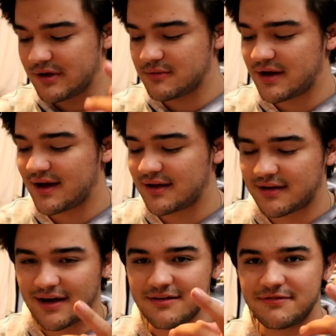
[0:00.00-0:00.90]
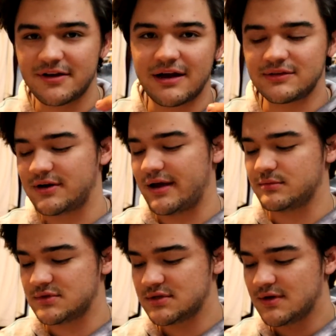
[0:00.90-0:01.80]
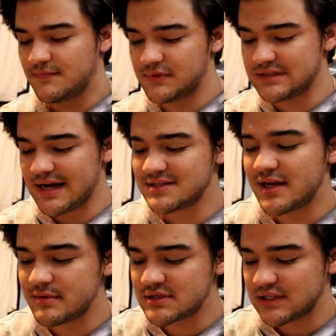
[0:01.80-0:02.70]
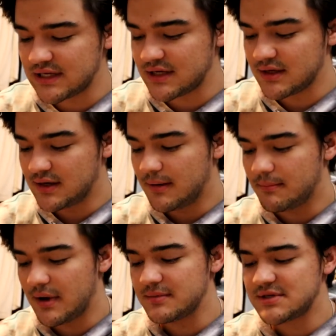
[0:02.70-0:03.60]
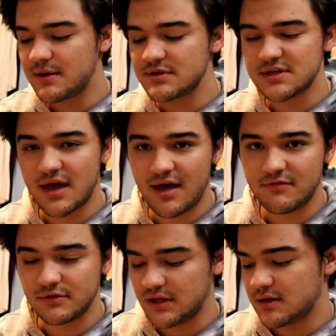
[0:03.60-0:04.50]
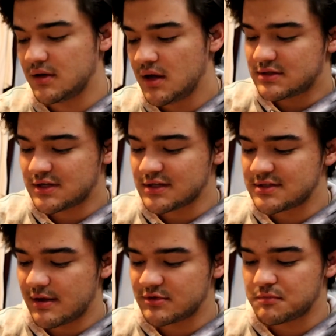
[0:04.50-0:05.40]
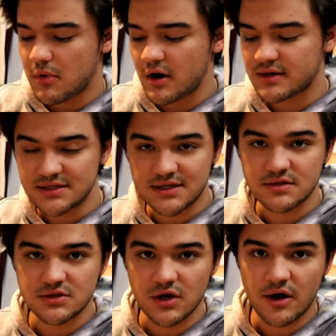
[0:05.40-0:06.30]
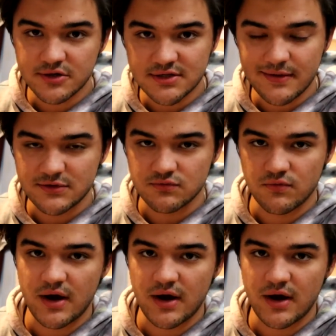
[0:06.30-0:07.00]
So by the way, I figured out their names. The dad's name is Lee, mom's name is Evelyn, the son's name is Marcus, and the daughter's name is